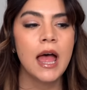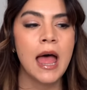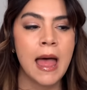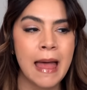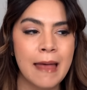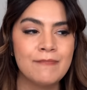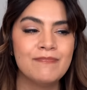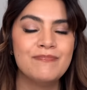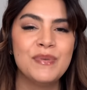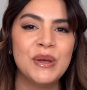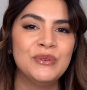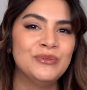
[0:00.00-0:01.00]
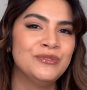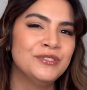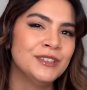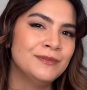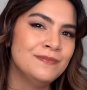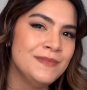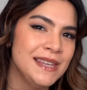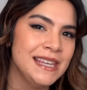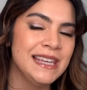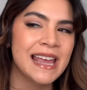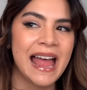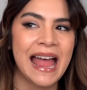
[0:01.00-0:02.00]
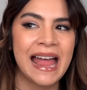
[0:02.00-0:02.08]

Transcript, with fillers: But for me,